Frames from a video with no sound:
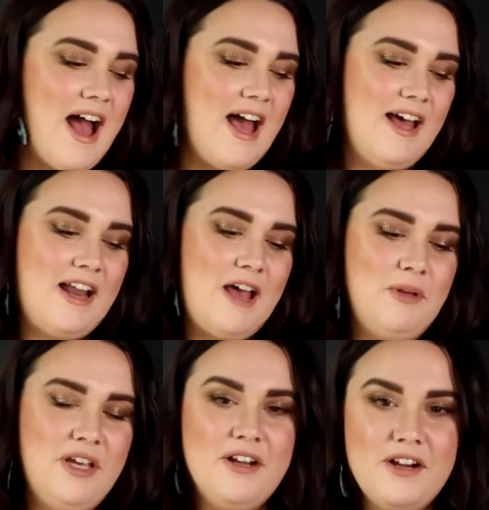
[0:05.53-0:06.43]
and I'm
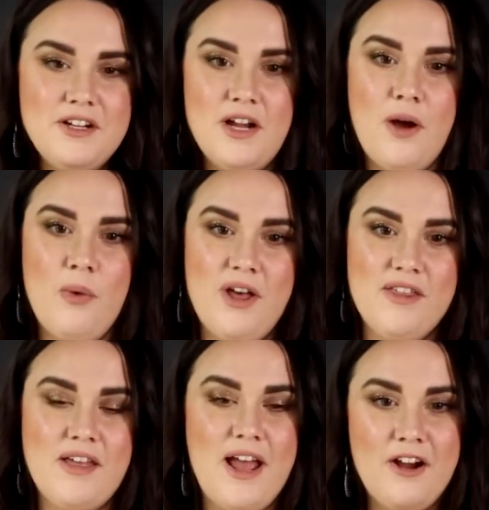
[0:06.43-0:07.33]
here
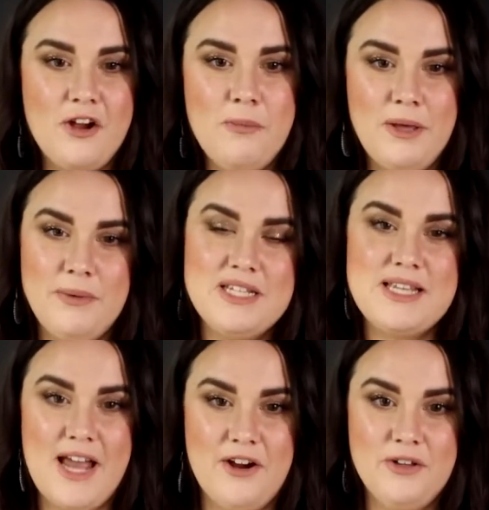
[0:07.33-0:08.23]
with Ergobaby's
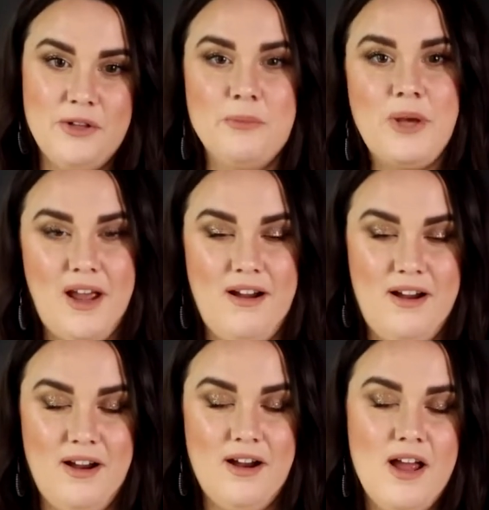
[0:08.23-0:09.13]
Aerloom
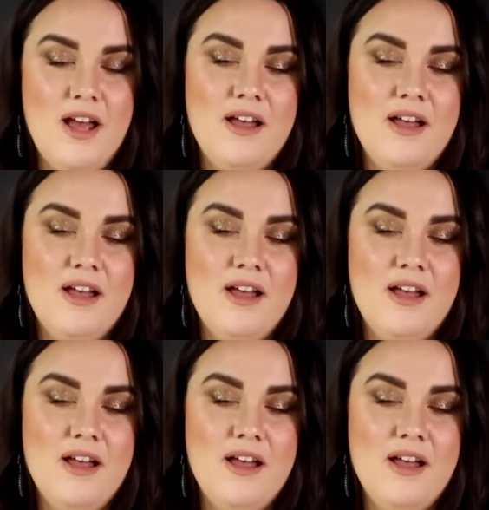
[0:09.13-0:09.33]
carrier.